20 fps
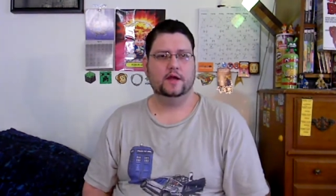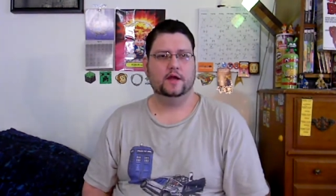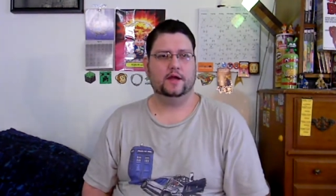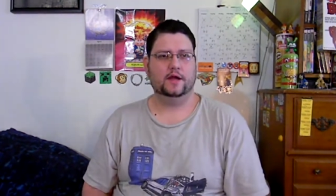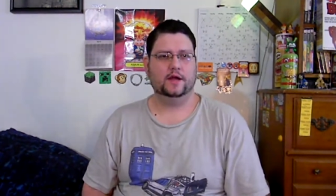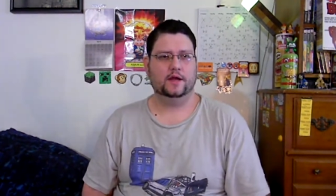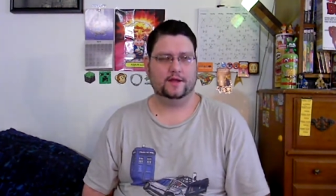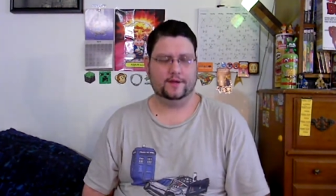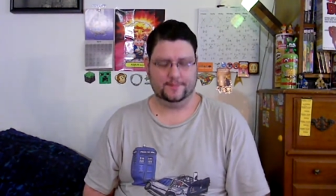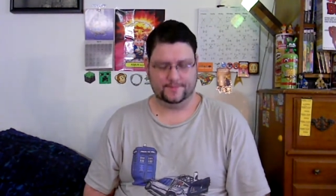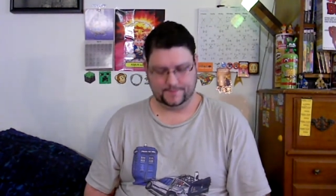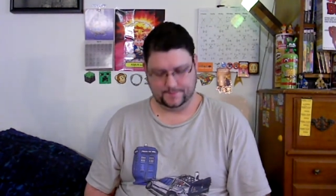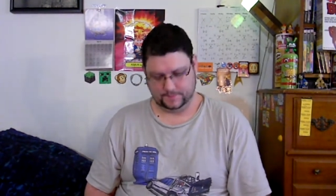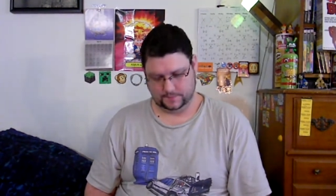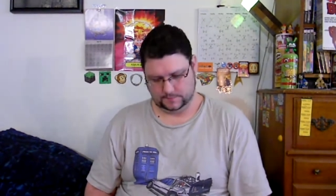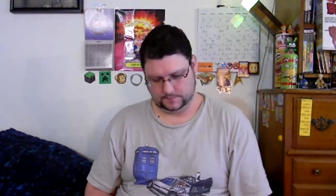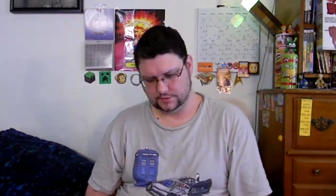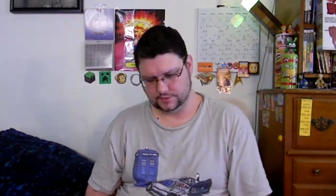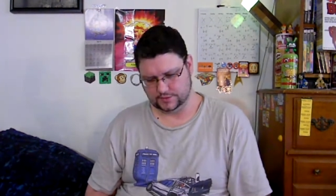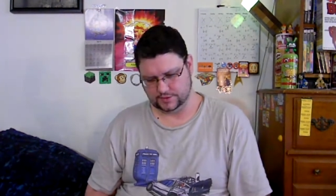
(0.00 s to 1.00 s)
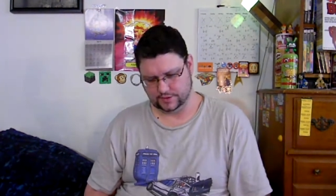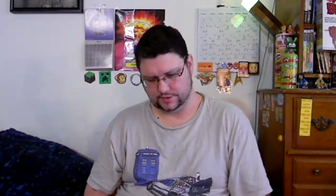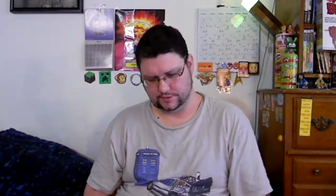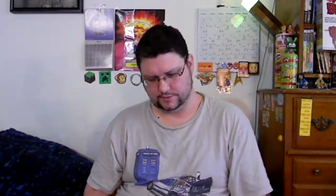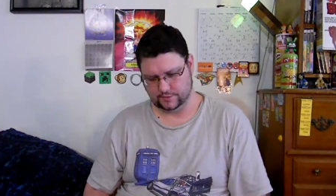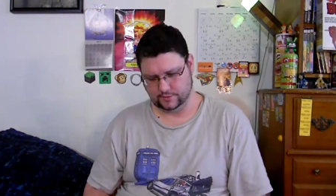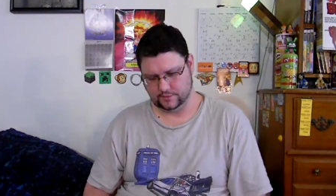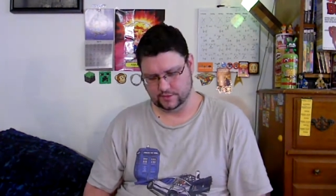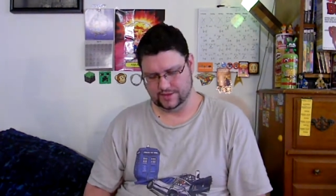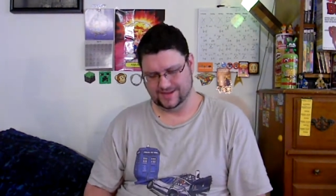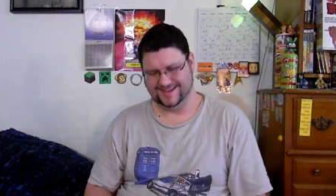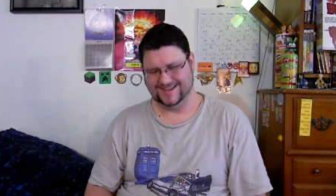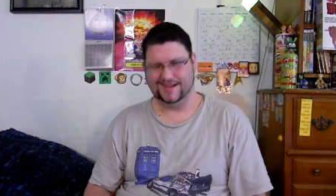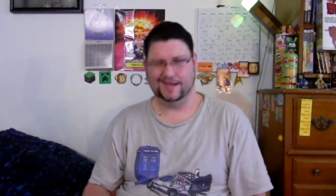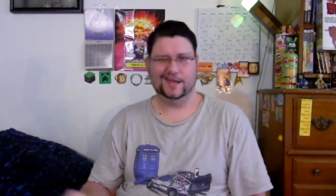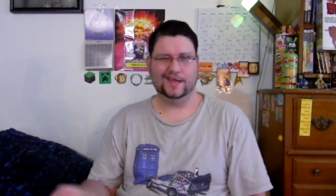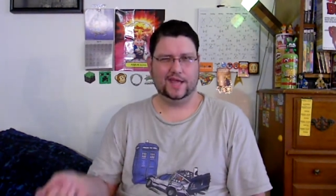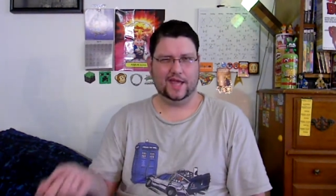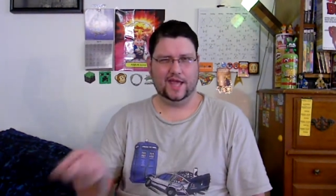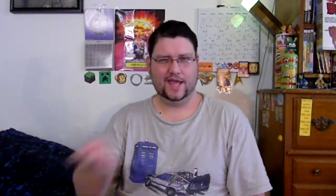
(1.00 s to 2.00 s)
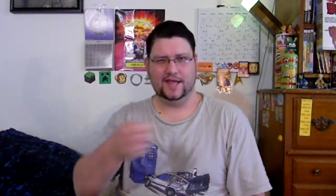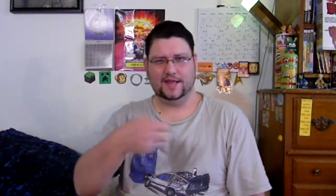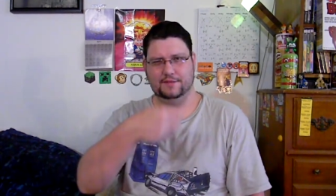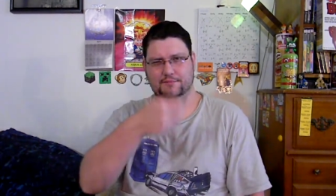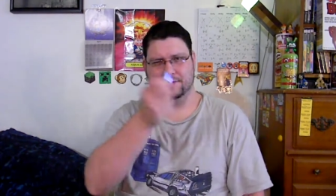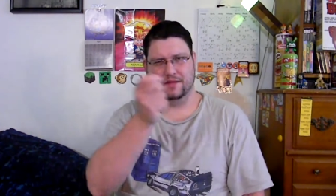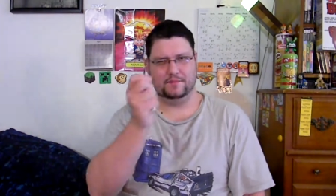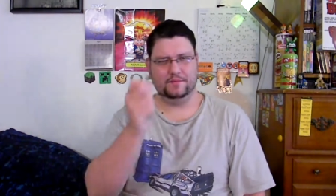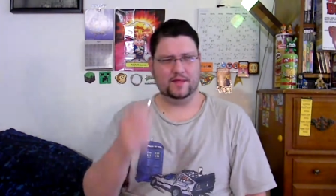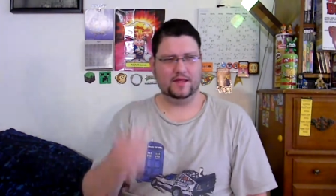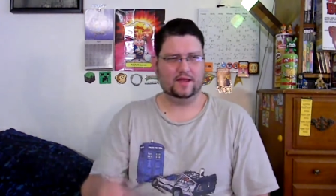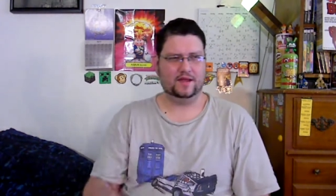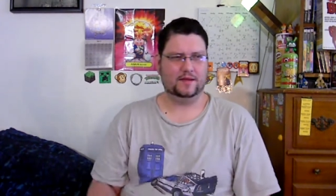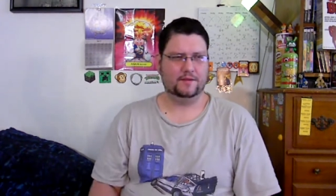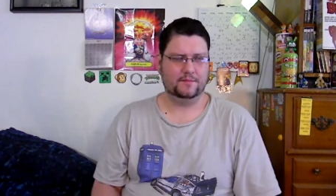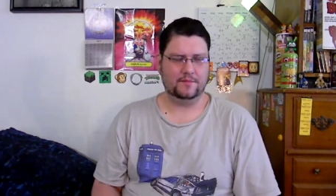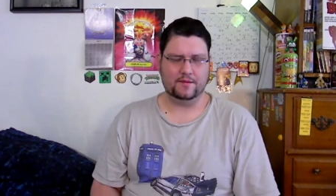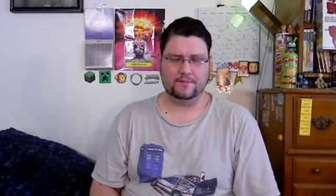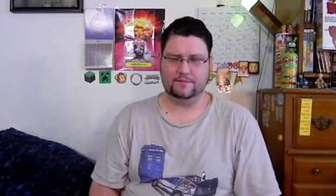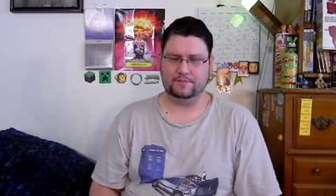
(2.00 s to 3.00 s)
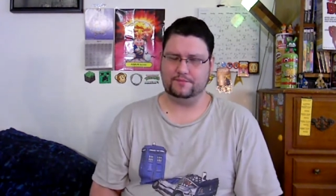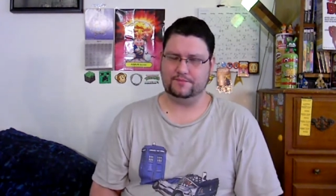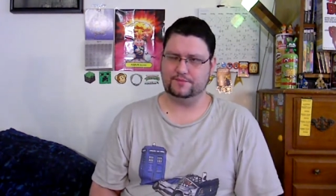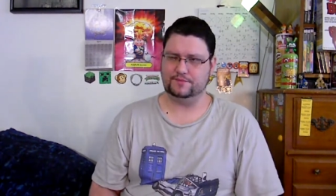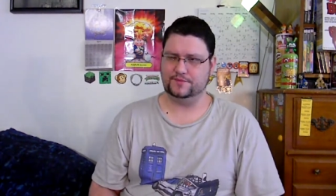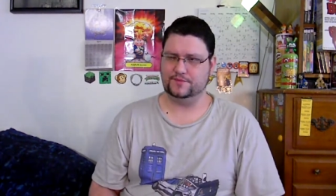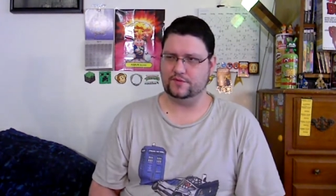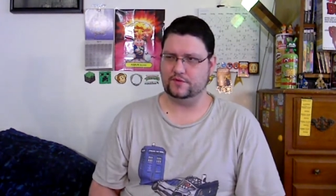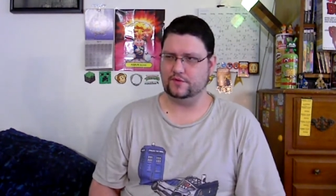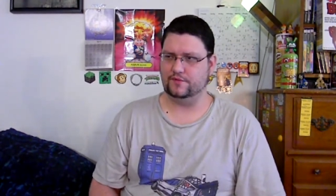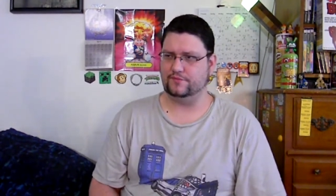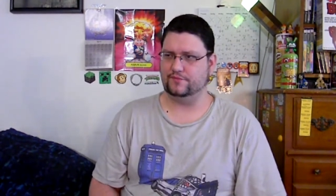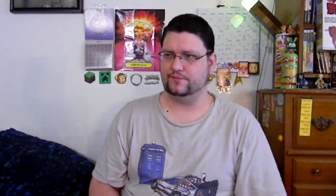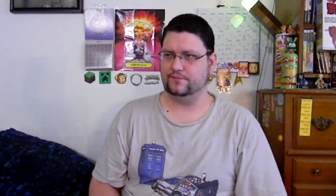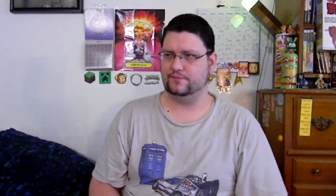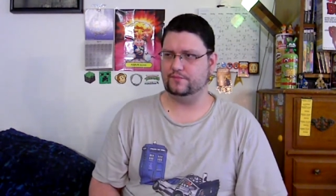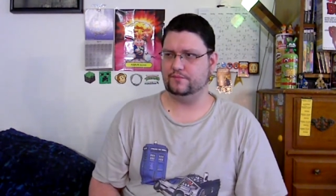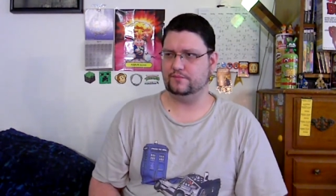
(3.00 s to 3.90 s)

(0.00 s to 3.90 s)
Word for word: Um, so, yeah, maybe I'm, I'm sort of